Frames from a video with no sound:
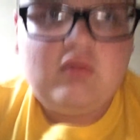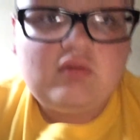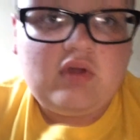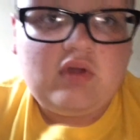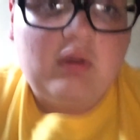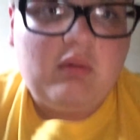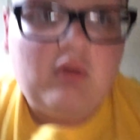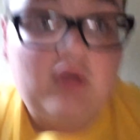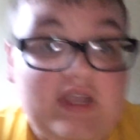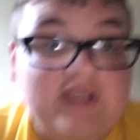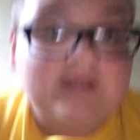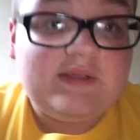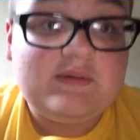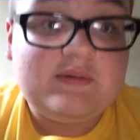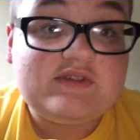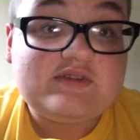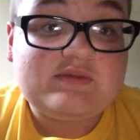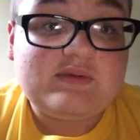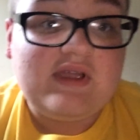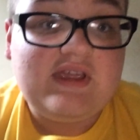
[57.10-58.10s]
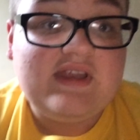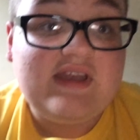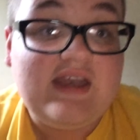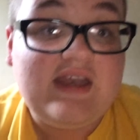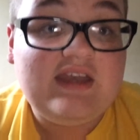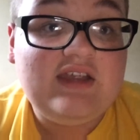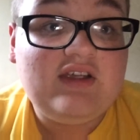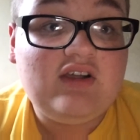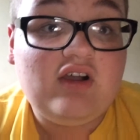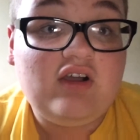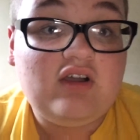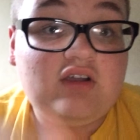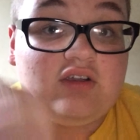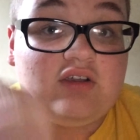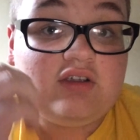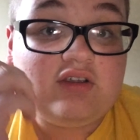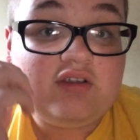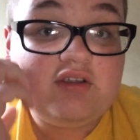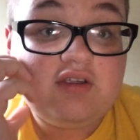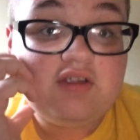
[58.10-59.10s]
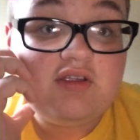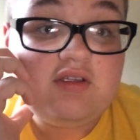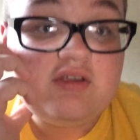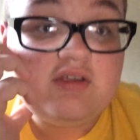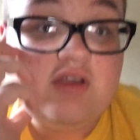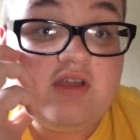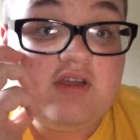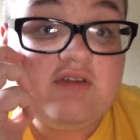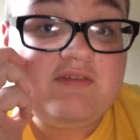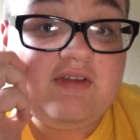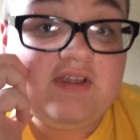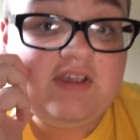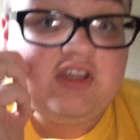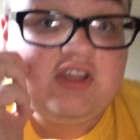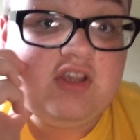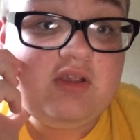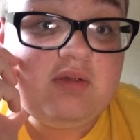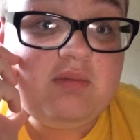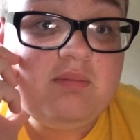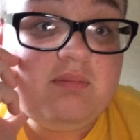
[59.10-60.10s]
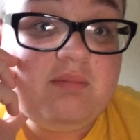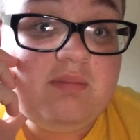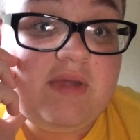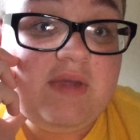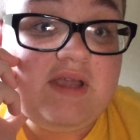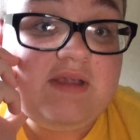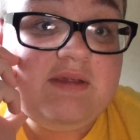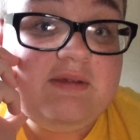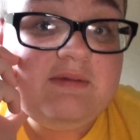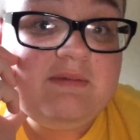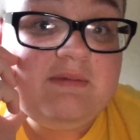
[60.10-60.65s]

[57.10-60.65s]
I won't keep you waiting any long. Thank you. Bye.